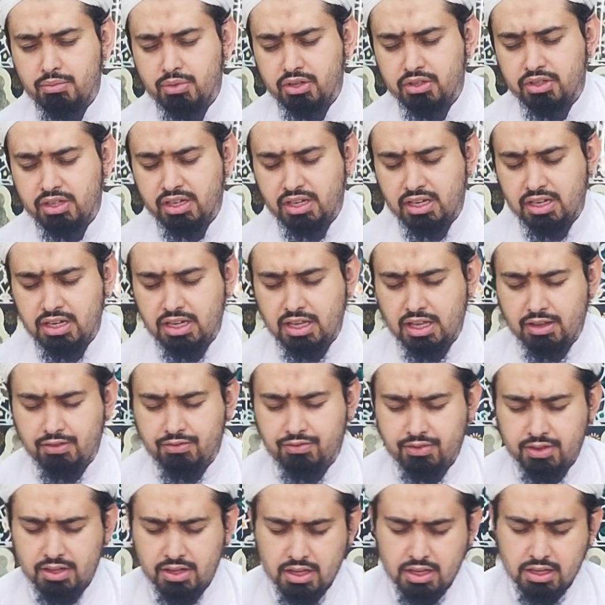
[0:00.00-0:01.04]
Brother
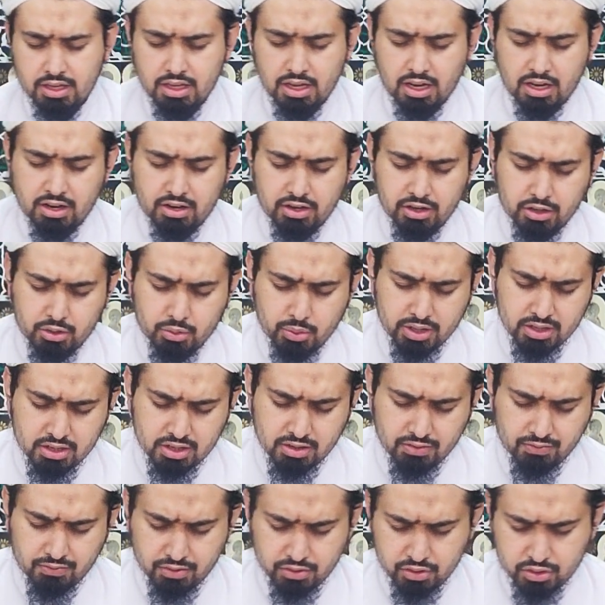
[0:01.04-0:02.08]
Hanif, Ya Allah,
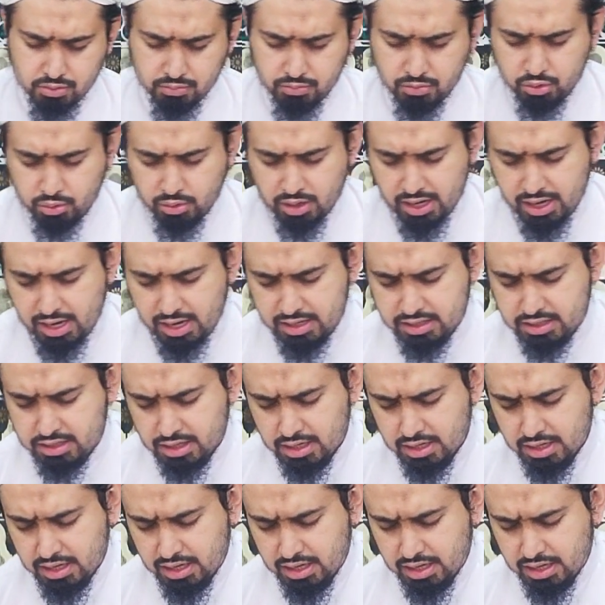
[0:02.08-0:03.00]
requested for some duas.